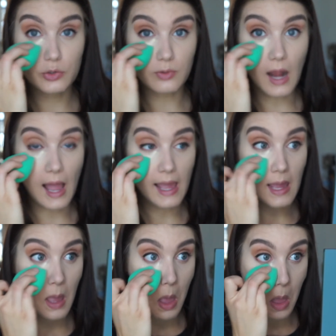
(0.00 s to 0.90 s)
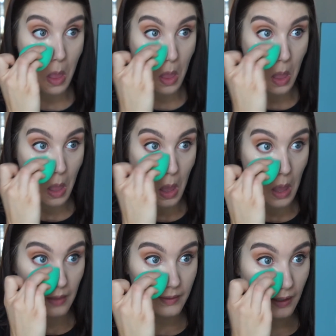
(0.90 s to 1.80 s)
dry
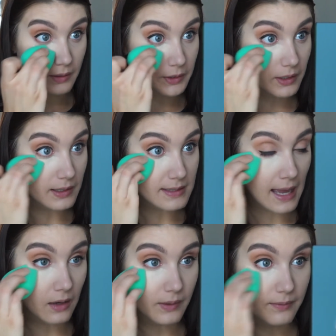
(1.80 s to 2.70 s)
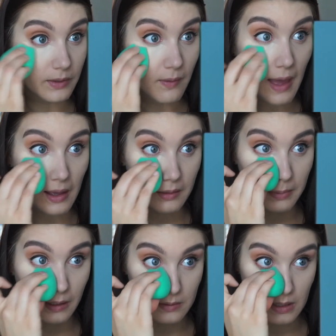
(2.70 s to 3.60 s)
the under eyes out if you add,
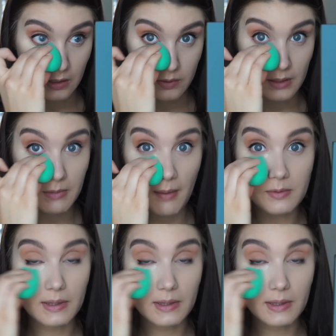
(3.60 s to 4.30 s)
because I know sometimes